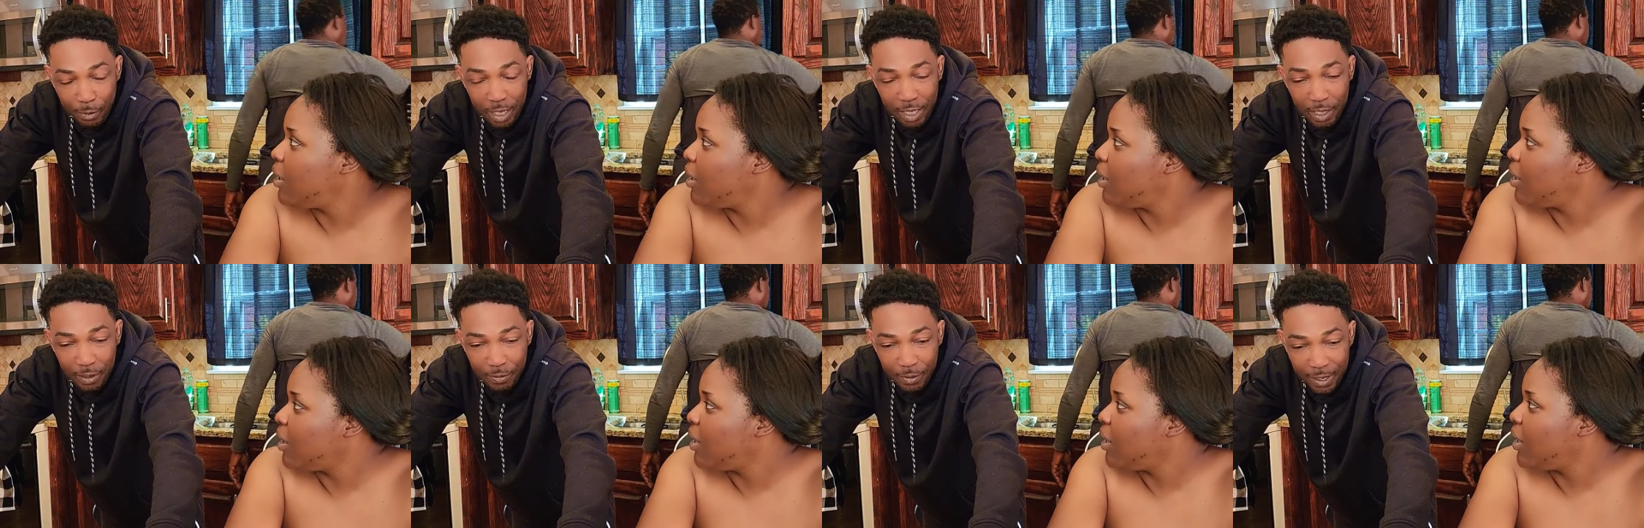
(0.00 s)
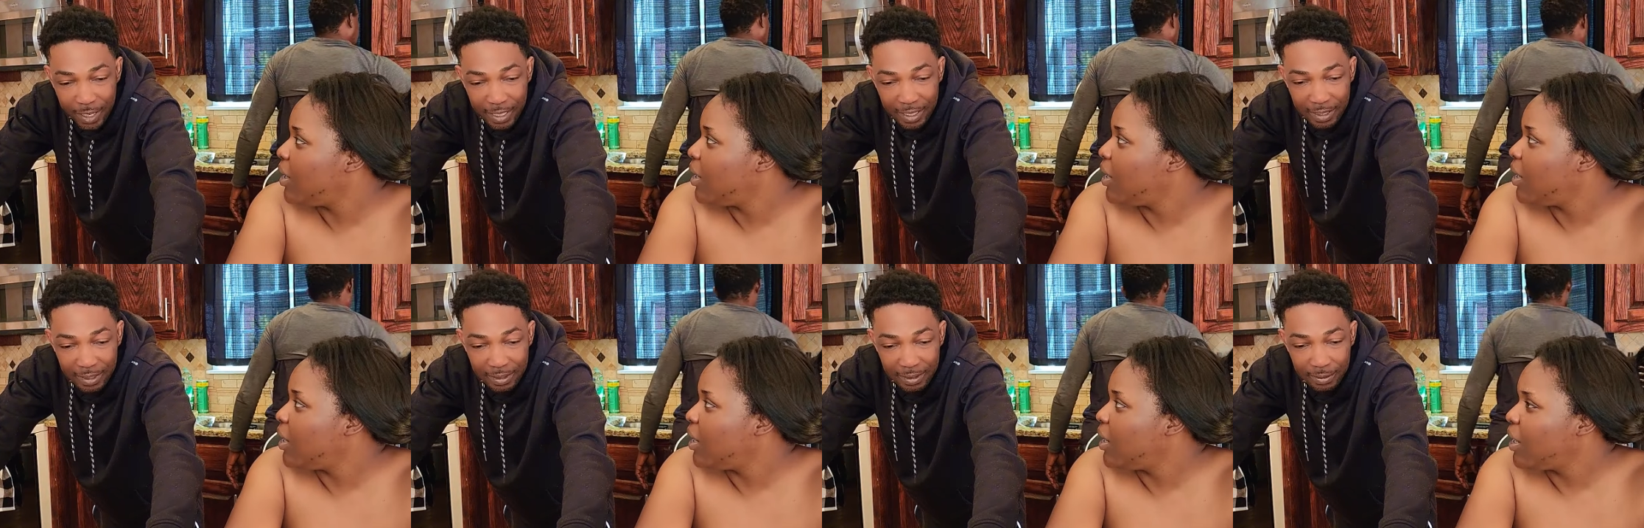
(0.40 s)
Speaker 1: one of your friend.
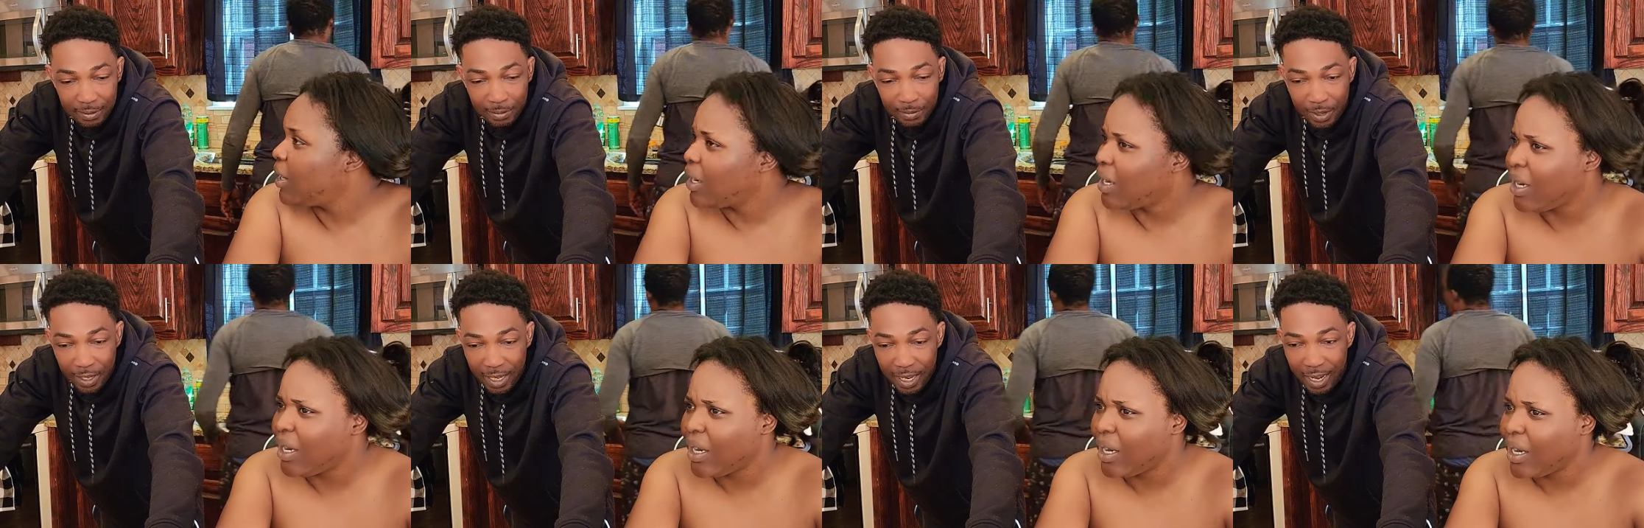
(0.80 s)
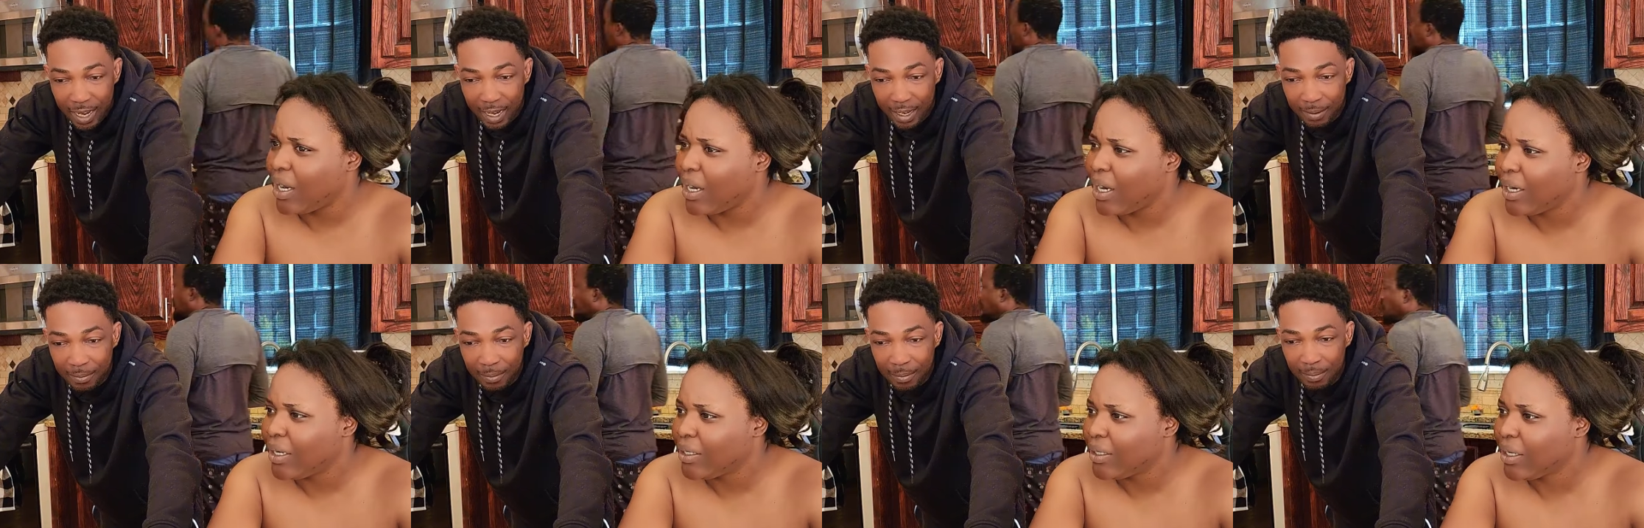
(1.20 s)
Eh. Friend mm
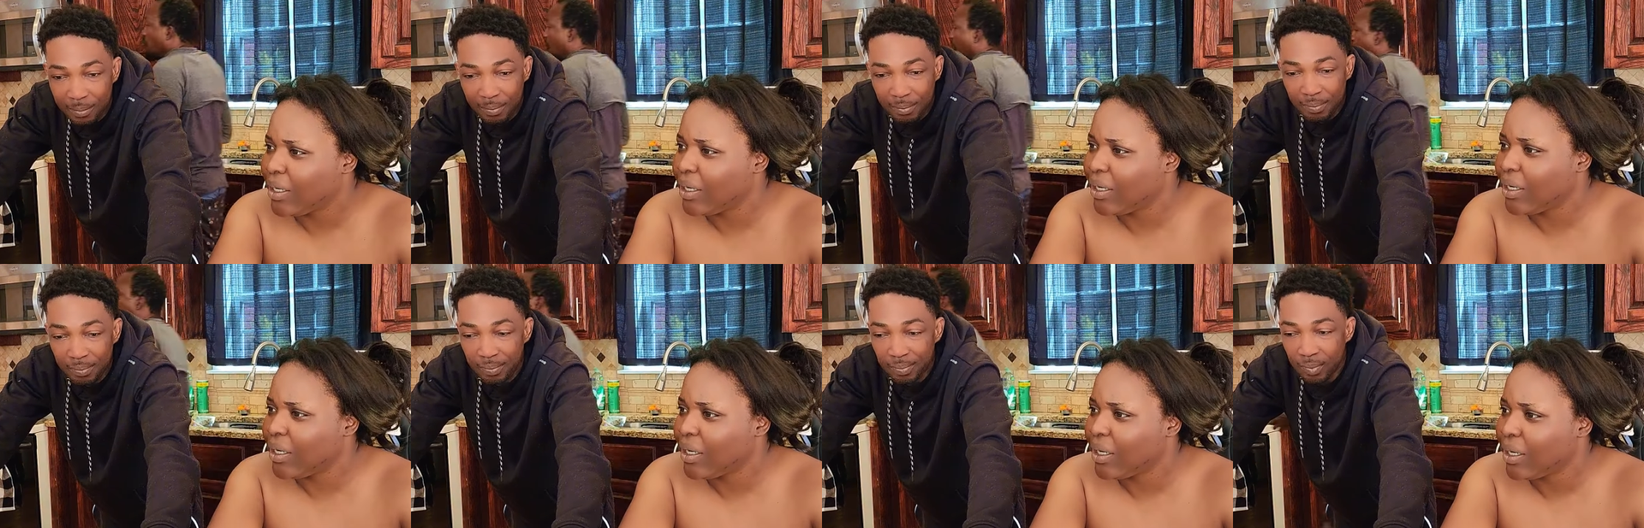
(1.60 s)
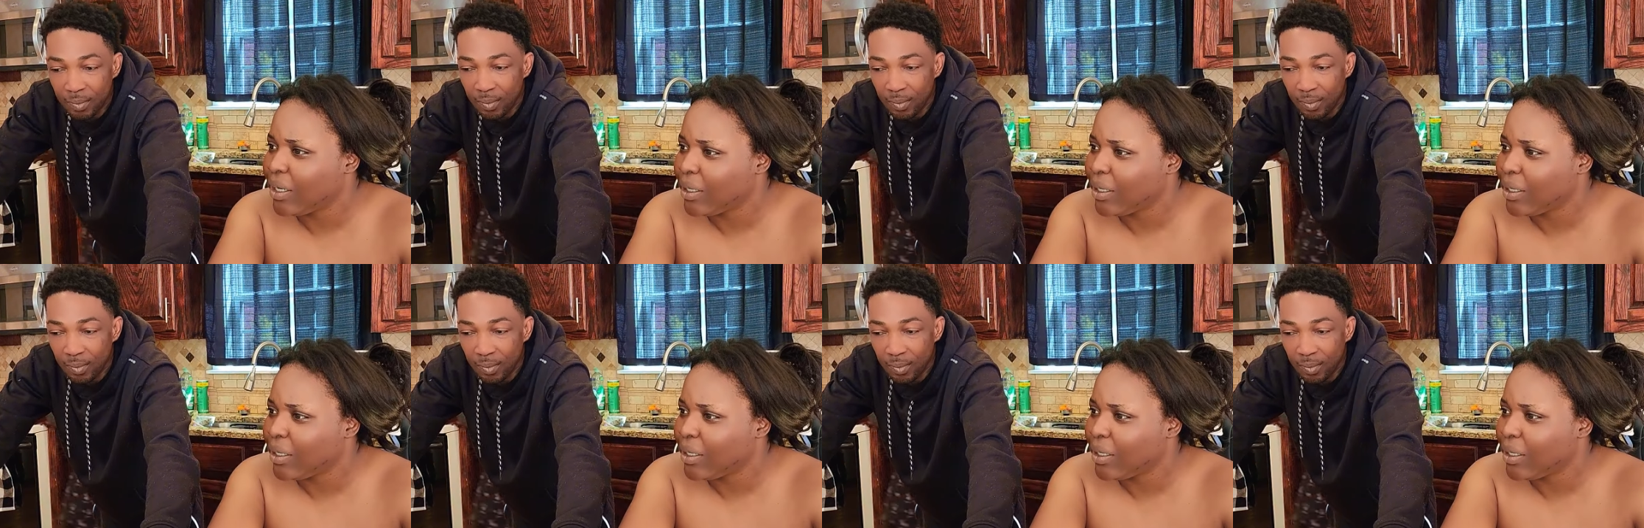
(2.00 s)
-hmm.